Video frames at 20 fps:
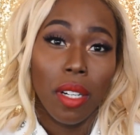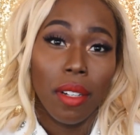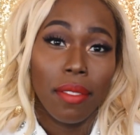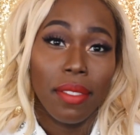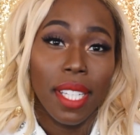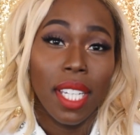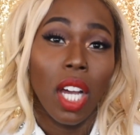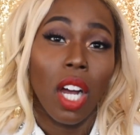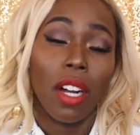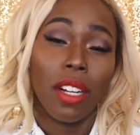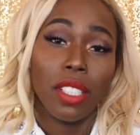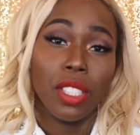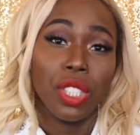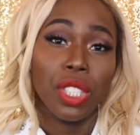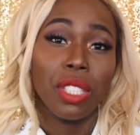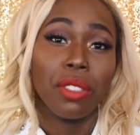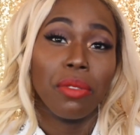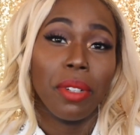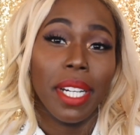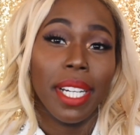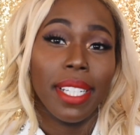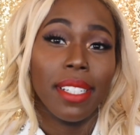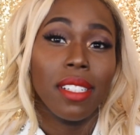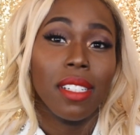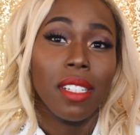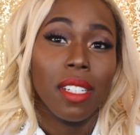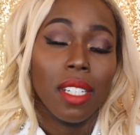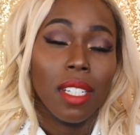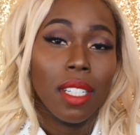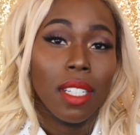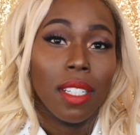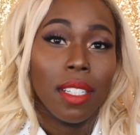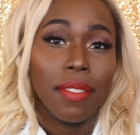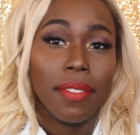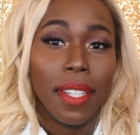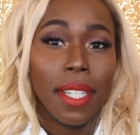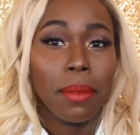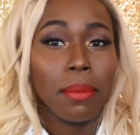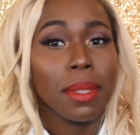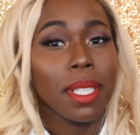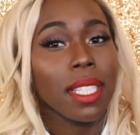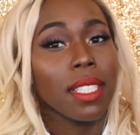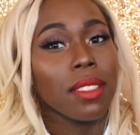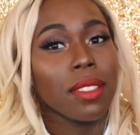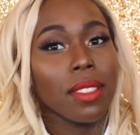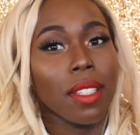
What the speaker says: of the orangey red family.